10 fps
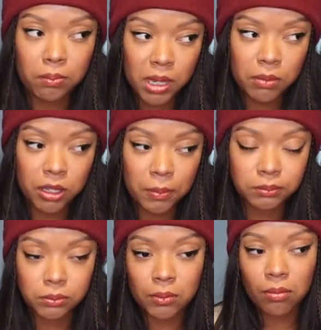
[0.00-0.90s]
Maybe.
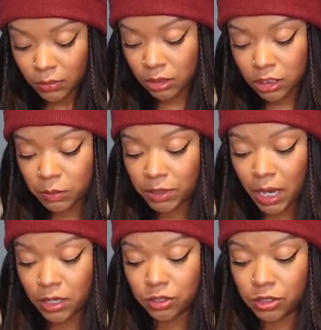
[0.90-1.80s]
The
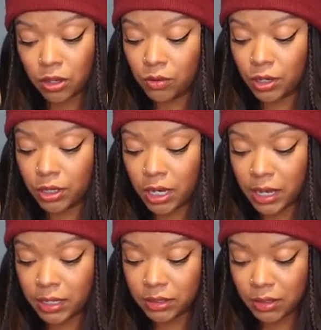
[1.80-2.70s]
spaghetti is so good,
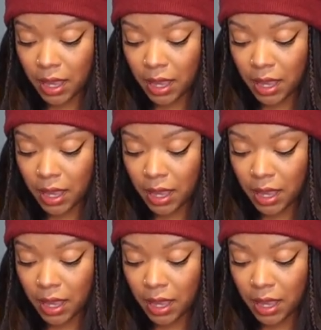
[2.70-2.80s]
guys.